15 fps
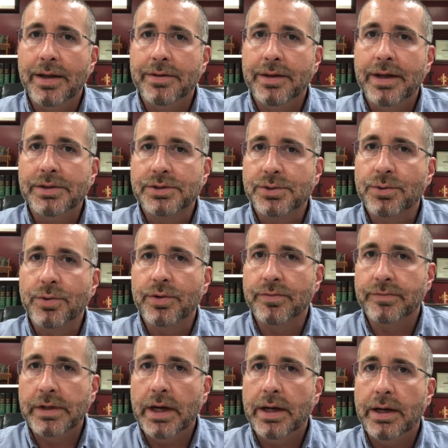sort of
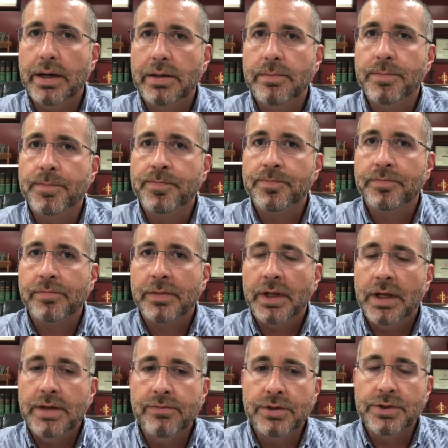God.
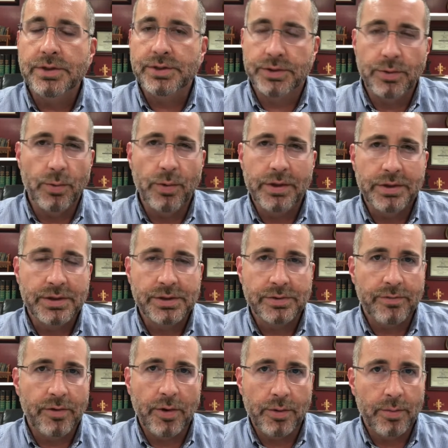Even just the witness
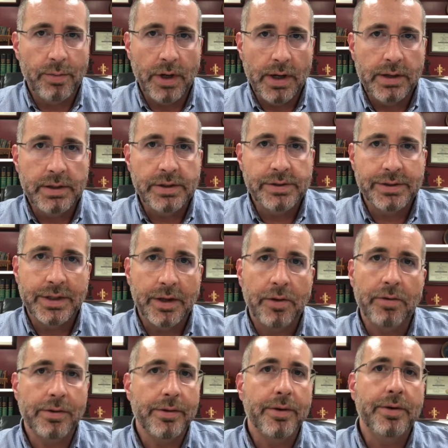of our own bodies and our
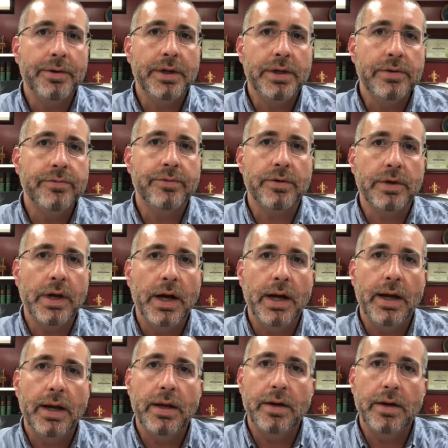longing for God,